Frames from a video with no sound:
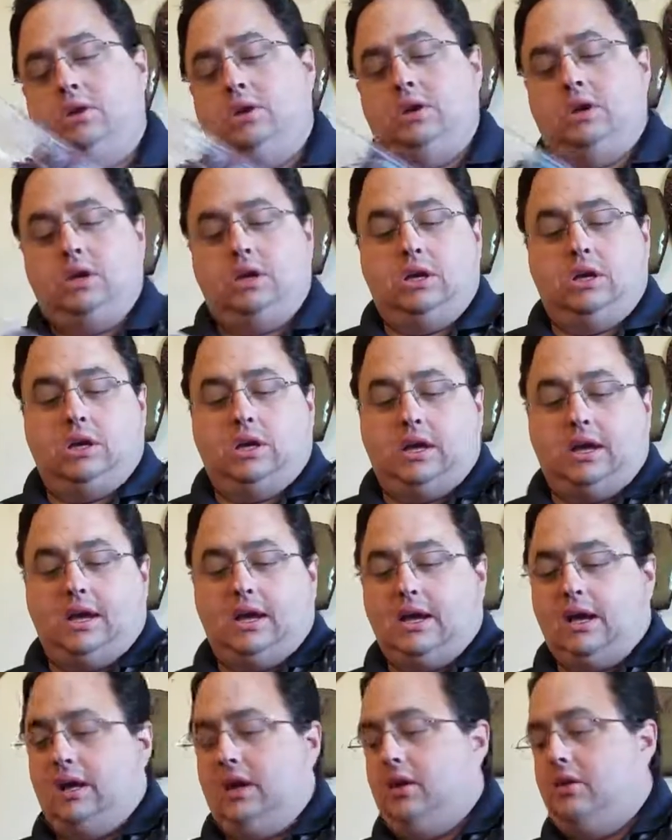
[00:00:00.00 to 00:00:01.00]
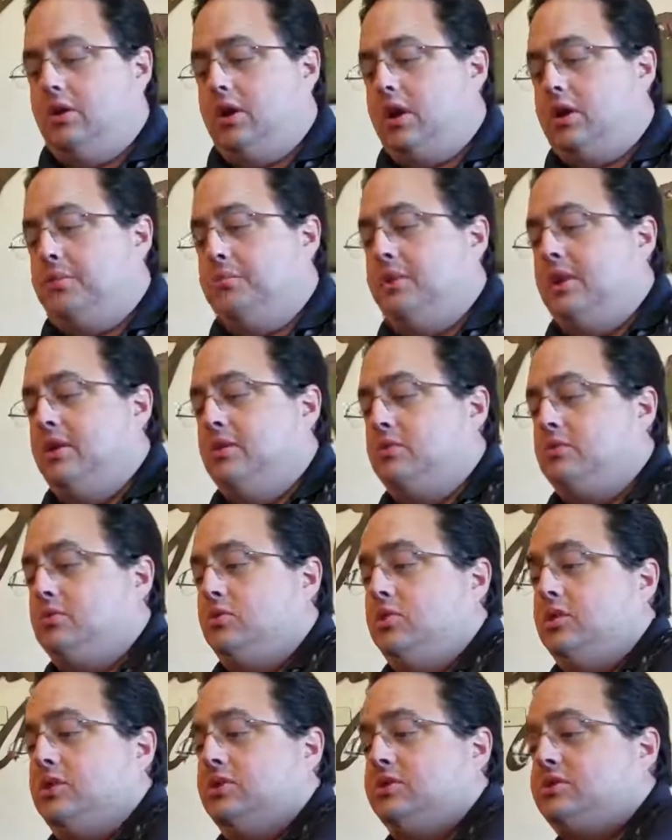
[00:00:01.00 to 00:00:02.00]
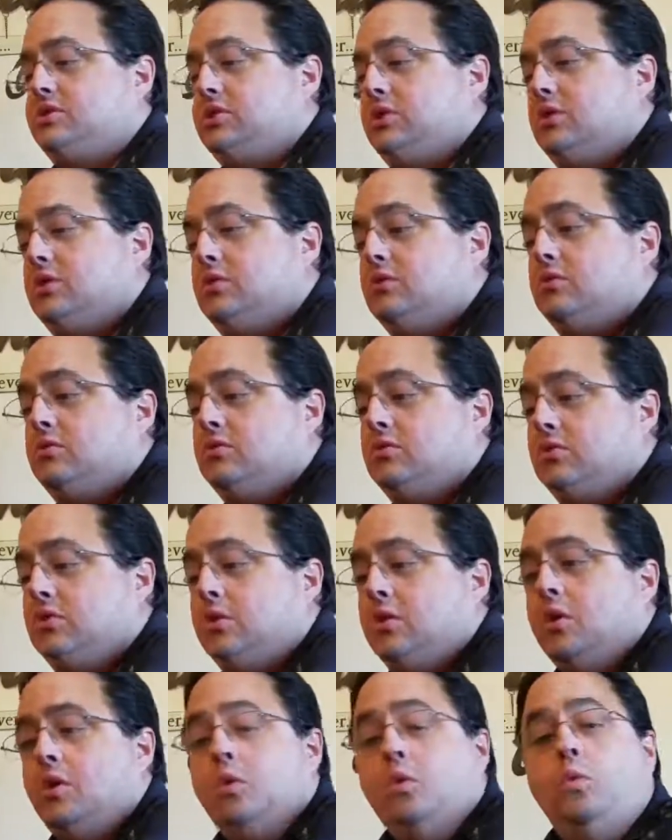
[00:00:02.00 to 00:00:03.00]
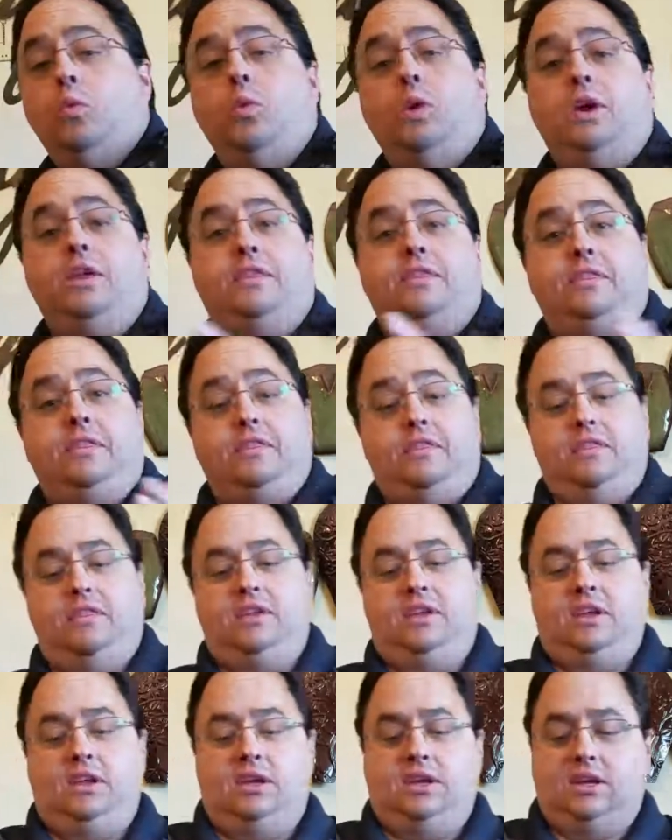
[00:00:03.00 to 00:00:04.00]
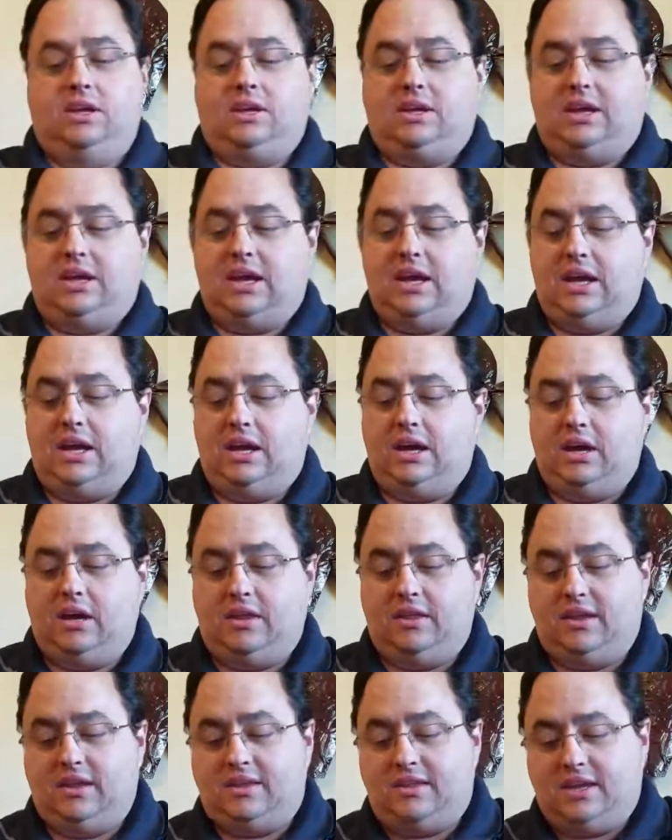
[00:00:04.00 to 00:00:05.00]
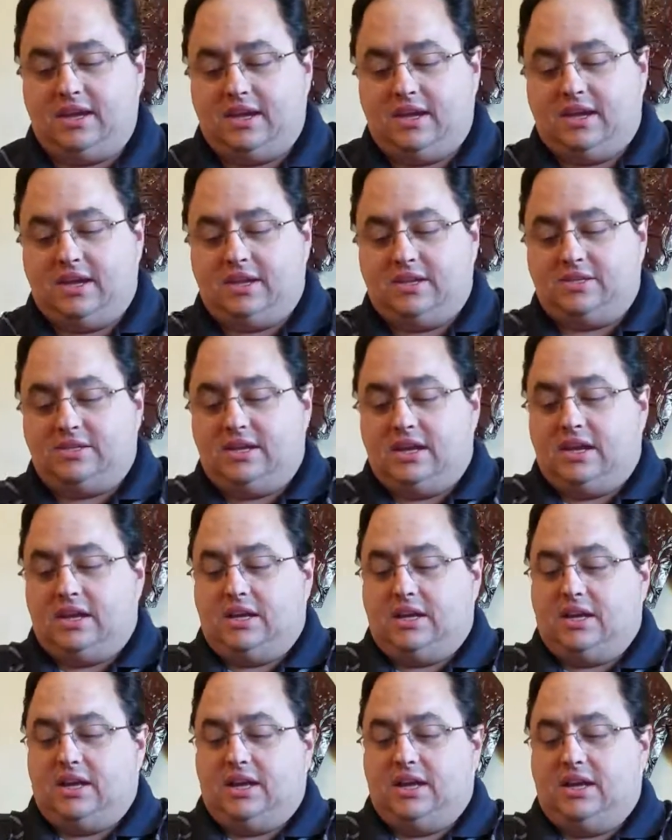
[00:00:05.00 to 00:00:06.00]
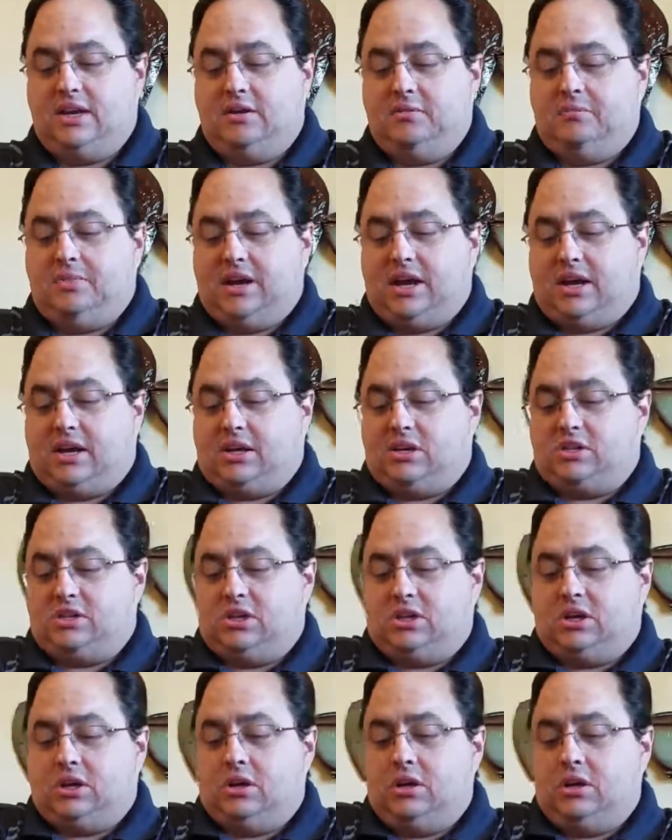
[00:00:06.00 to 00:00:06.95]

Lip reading: I highly recommend doing so with the care that they take in packaging.